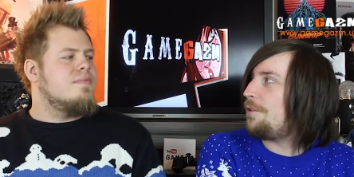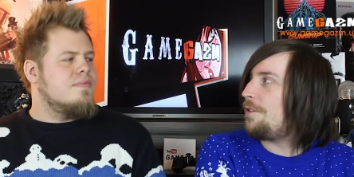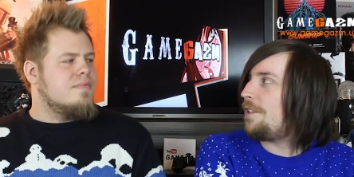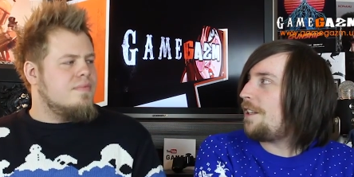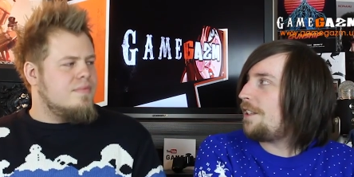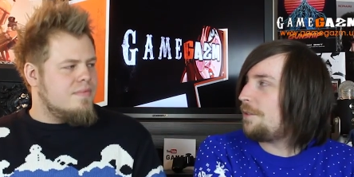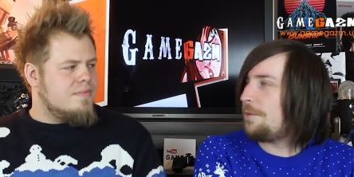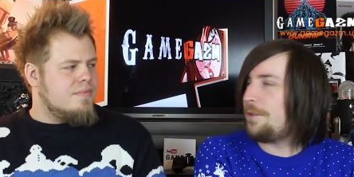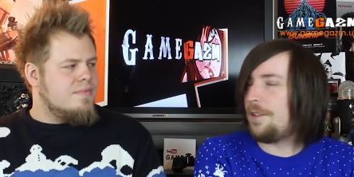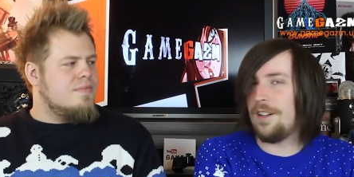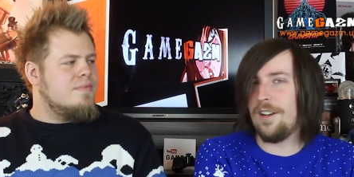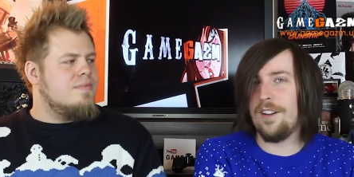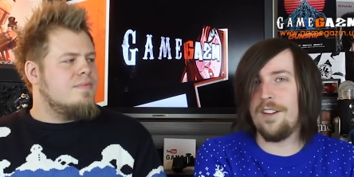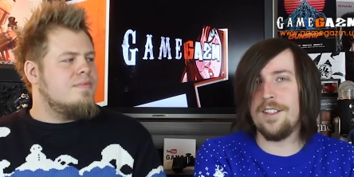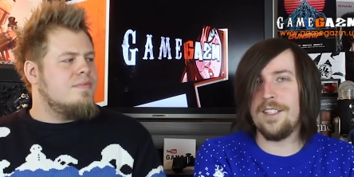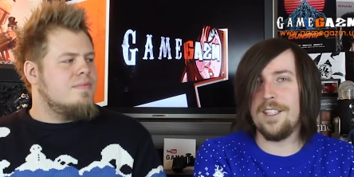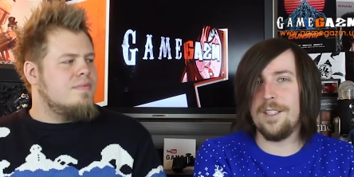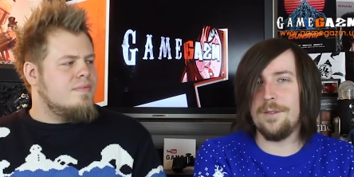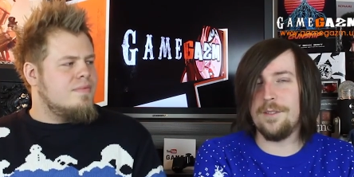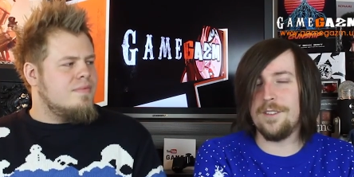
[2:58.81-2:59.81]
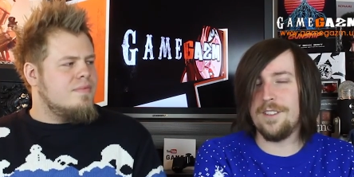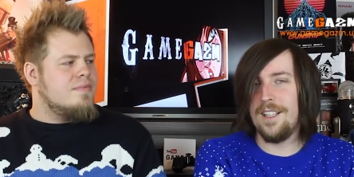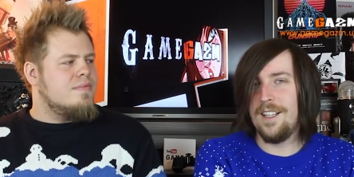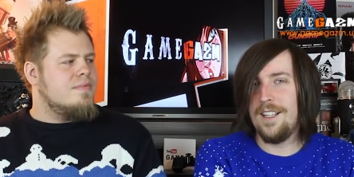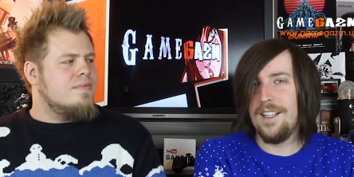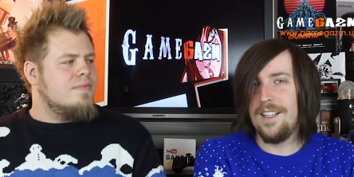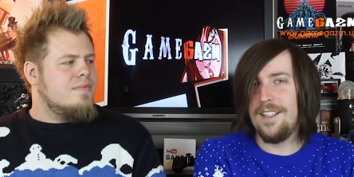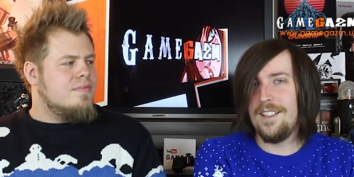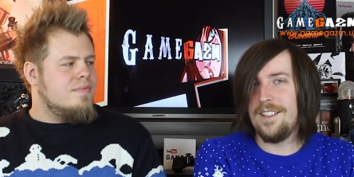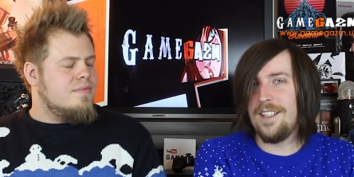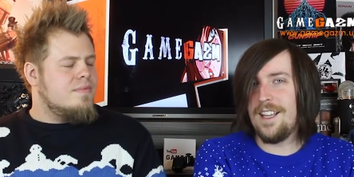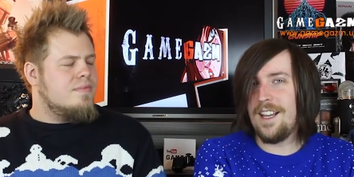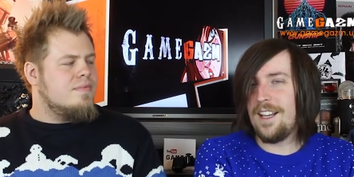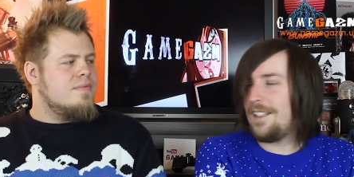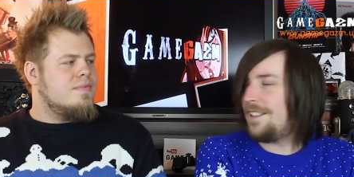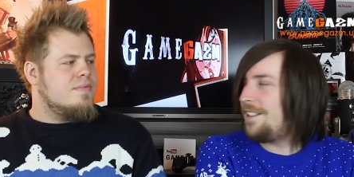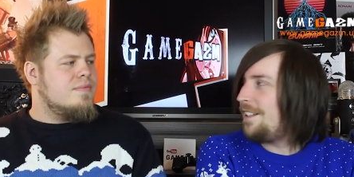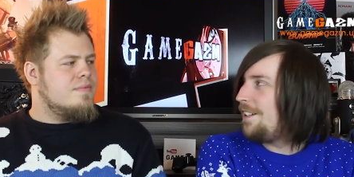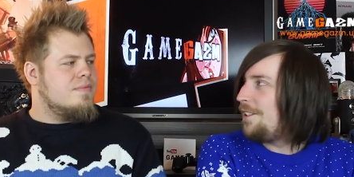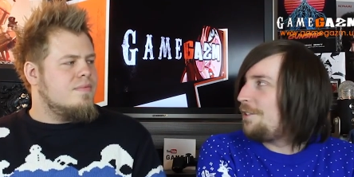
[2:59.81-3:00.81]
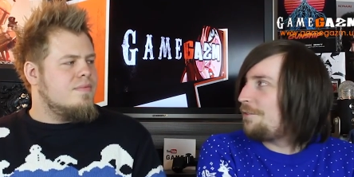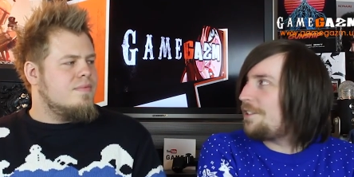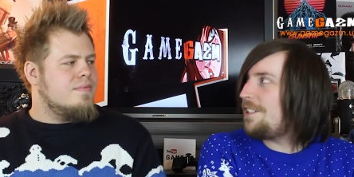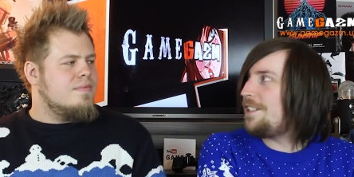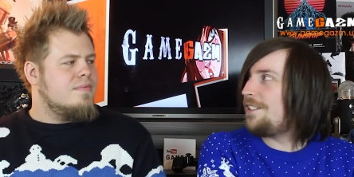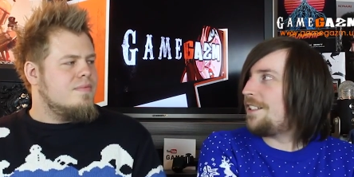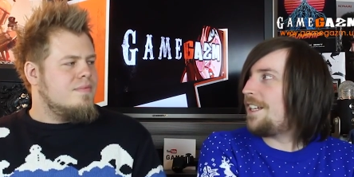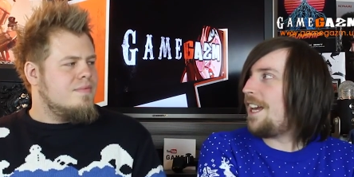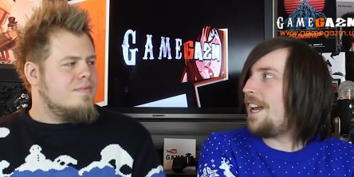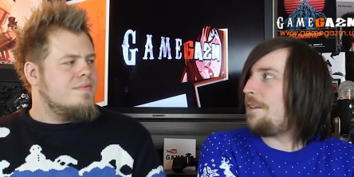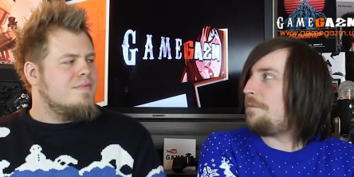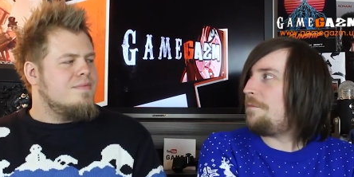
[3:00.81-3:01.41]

Speaker 1: through, and that's what mm. I like. It was, yeah, a really good